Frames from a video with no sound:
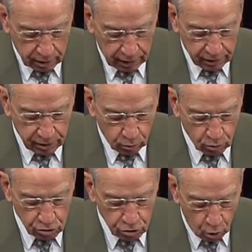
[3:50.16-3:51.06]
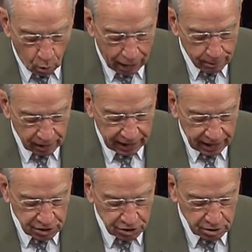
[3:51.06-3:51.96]
and there was no
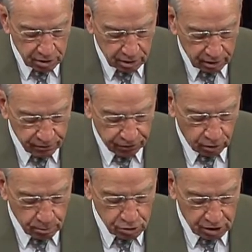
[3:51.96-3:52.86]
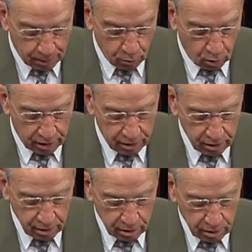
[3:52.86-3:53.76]
obligation to confirm someone
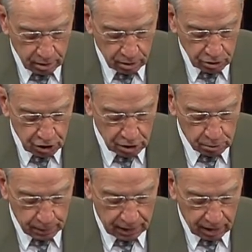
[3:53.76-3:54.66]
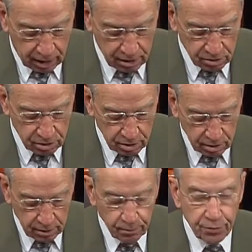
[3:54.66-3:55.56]
just because
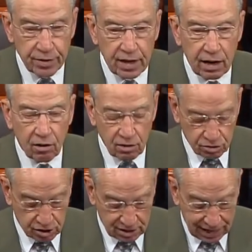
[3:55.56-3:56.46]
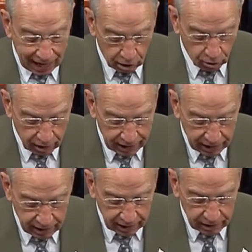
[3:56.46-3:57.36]
they're scholarly
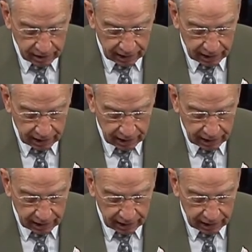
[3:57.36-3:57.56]
and